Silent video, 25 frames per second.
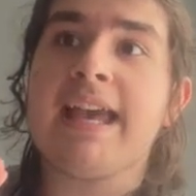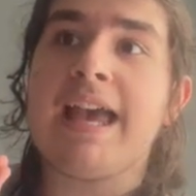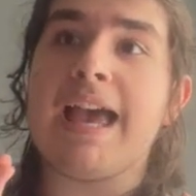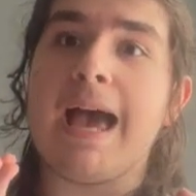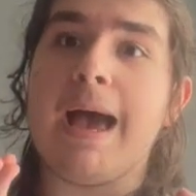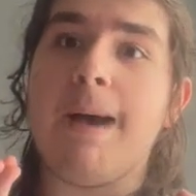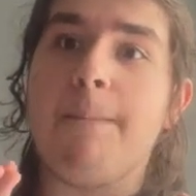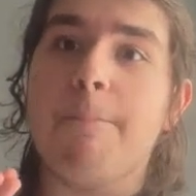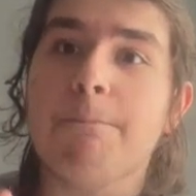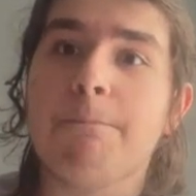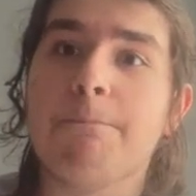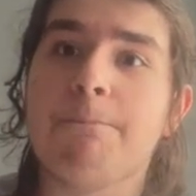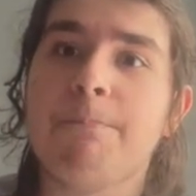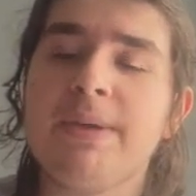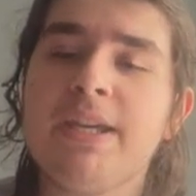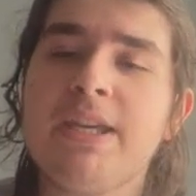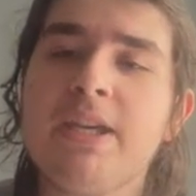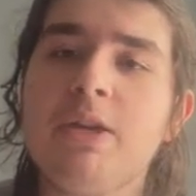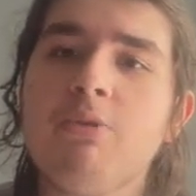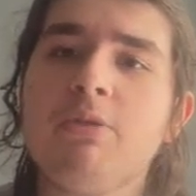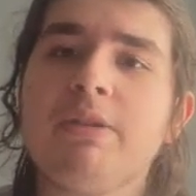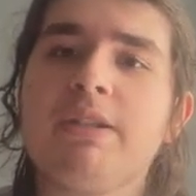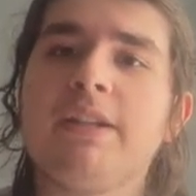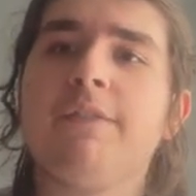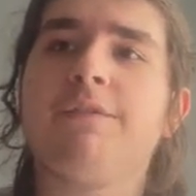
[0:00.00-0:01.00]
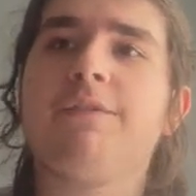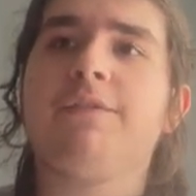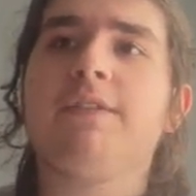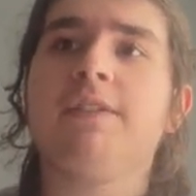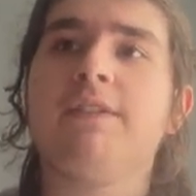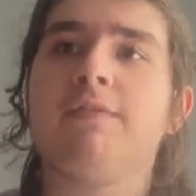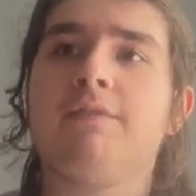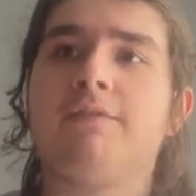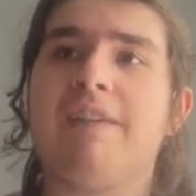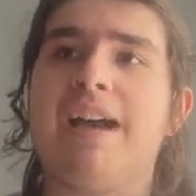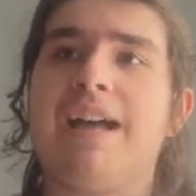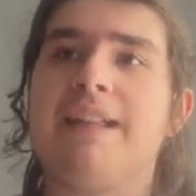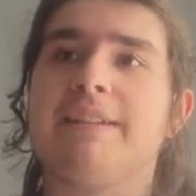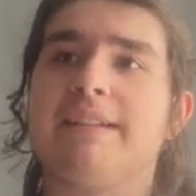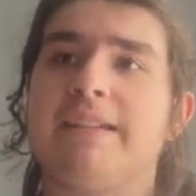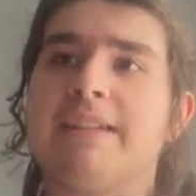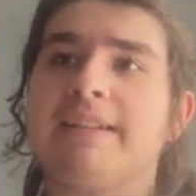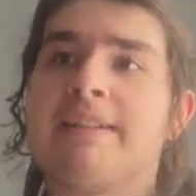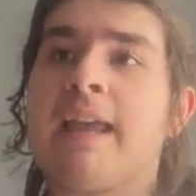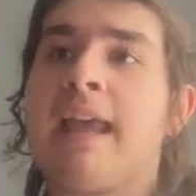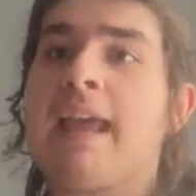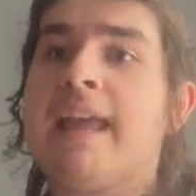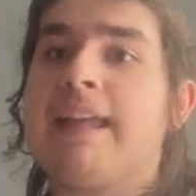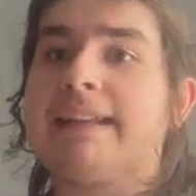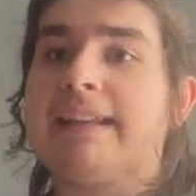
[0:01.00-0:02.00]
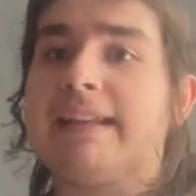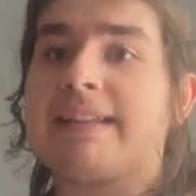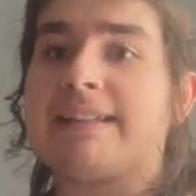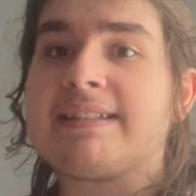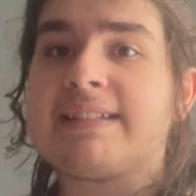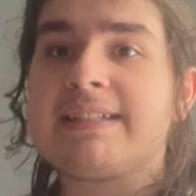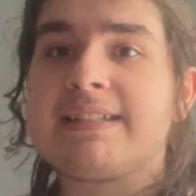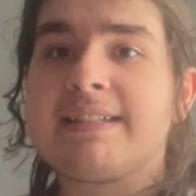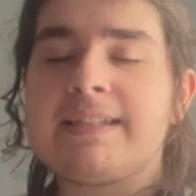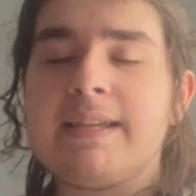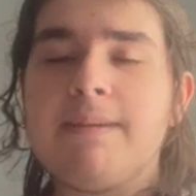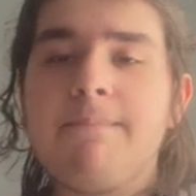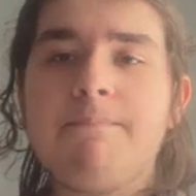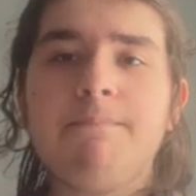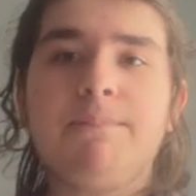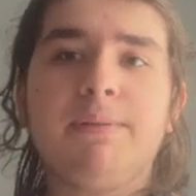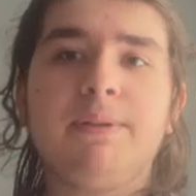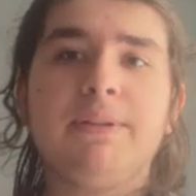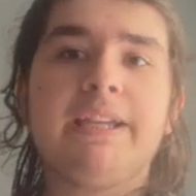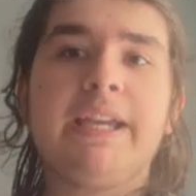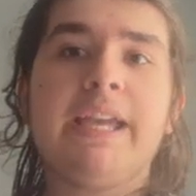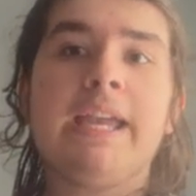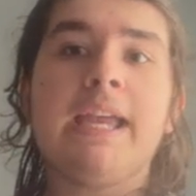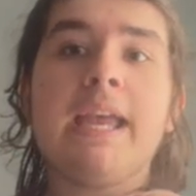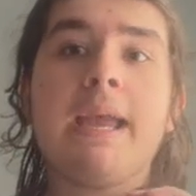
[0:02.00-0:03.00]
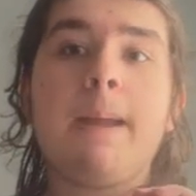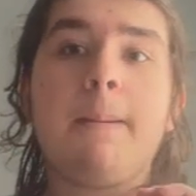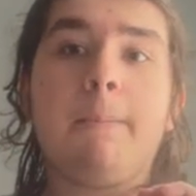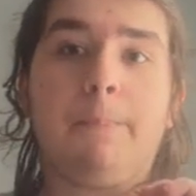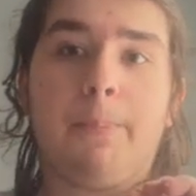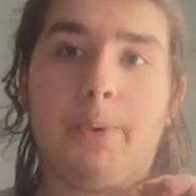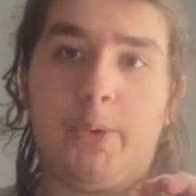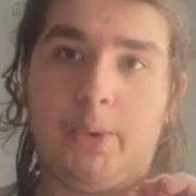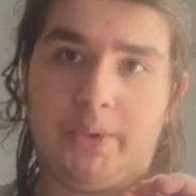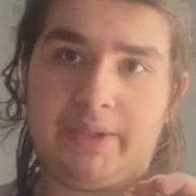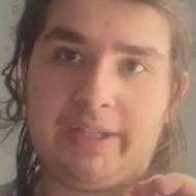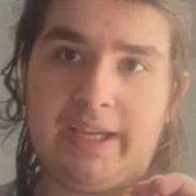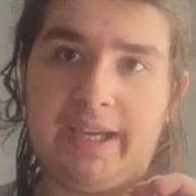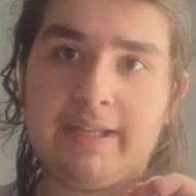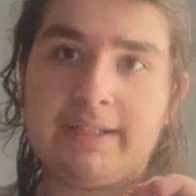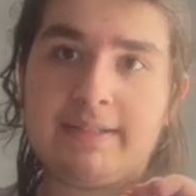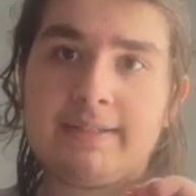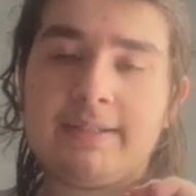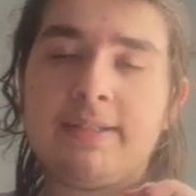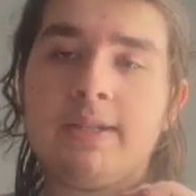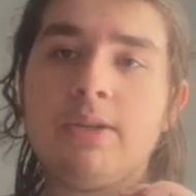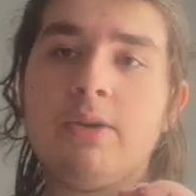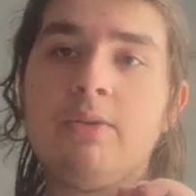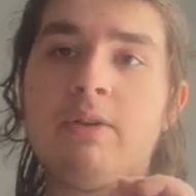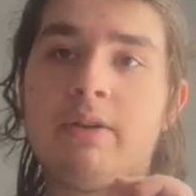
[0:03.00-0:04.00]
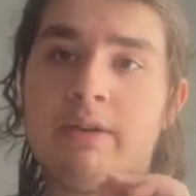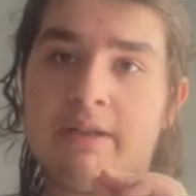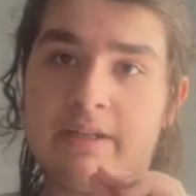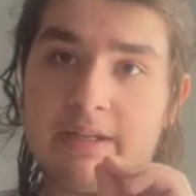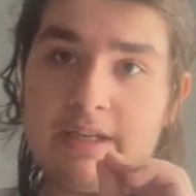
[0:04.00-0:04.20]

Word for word: and beautiful wallet that simply protects you,